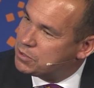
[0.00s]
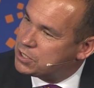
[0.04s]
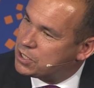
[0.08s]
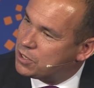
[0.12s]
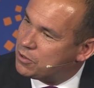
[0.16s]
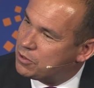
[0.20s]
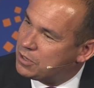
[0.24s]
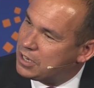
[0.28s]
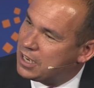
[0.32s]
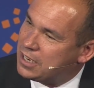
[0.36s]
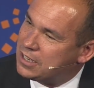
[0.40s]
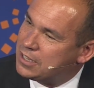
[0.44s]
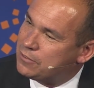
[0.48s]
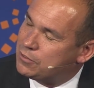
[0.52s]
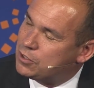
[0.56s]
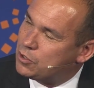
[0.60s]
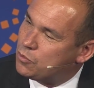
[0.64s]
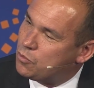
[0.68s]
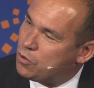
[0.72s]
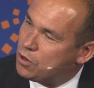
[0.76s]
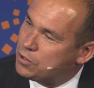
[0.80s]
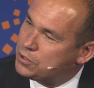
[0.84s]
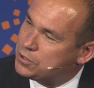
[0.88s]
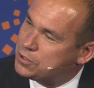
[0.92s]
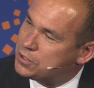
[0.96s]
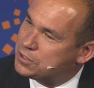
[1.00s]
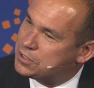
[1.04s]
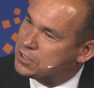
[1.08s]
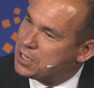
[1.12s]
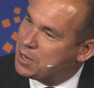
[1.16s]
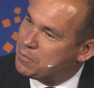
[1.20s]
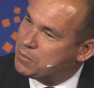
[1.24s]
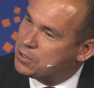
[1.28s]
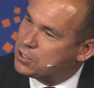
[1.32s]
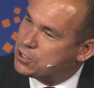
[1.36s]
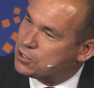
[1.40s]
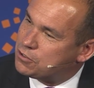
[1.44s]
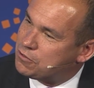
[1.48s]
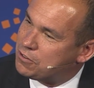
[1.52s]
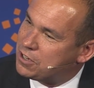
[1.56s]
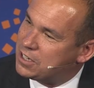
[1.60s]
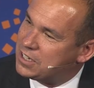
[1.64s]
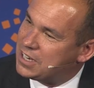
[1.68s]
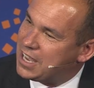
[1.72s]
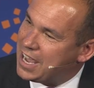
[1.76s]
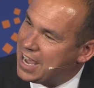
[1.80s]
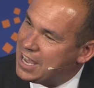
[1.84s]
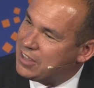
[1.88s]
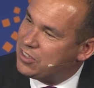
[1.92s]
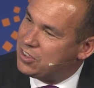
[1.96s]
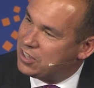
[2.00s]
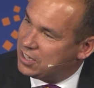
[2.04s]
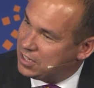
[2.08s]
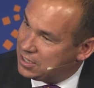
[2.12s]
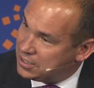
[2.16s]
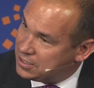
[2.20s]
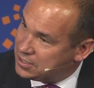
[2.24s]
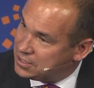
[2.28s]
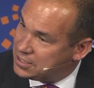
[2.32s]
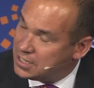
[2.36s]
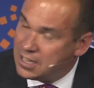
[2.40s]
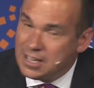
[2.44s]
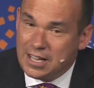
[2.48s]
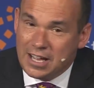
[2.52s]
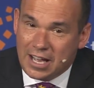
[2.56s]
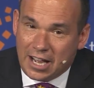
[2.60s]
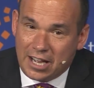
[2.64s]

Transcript: So if you want to demonstrate ethics,